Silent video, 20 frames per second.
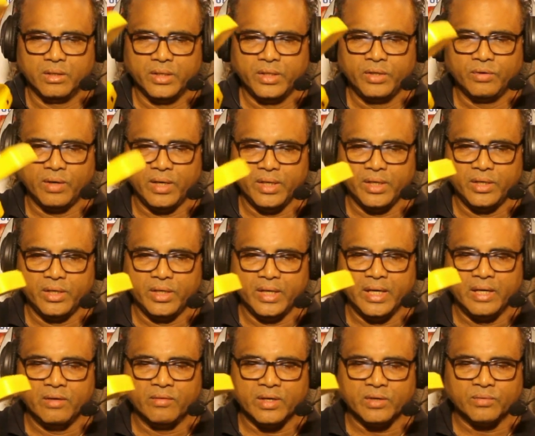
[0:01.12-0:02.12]
You,
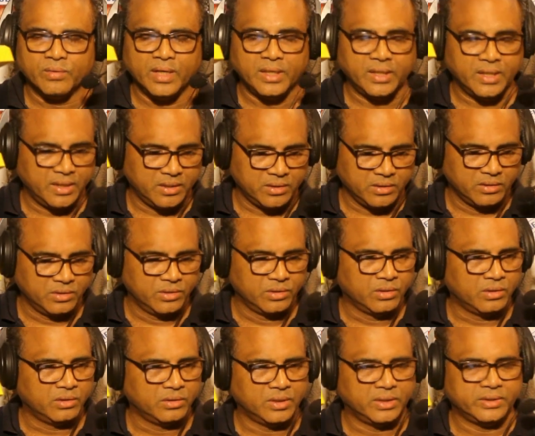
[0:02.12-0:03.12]
anyone wanted to
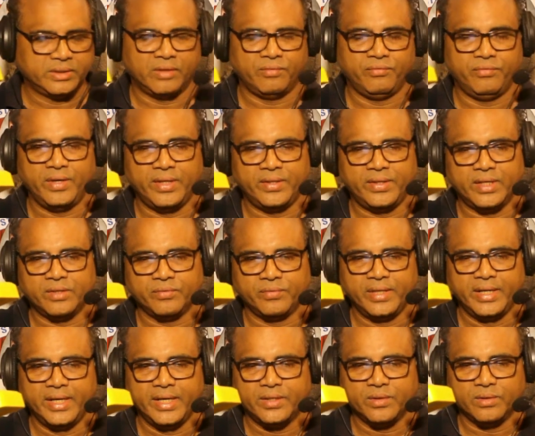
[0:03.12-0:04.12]
know the way that
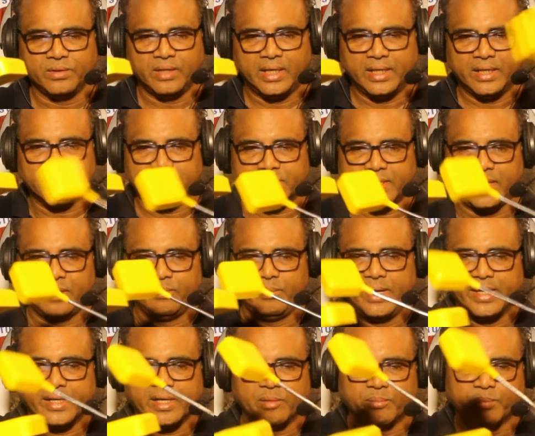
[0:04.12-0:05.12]
we need to understand
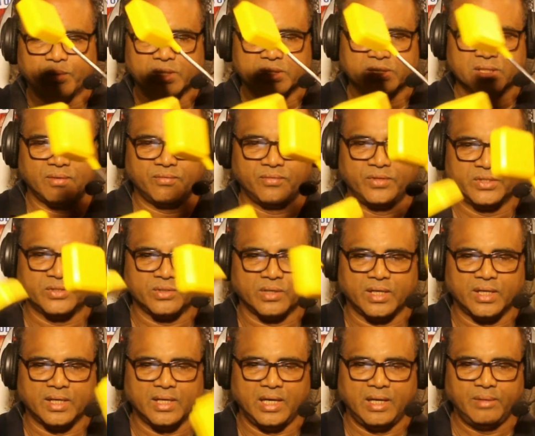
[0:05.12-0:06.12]
making process of the
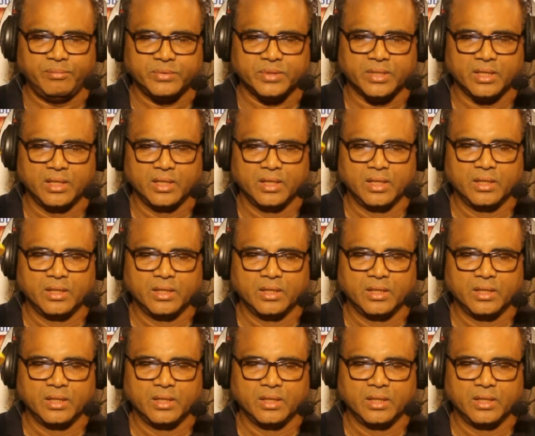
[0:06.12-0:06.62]
solar lamps?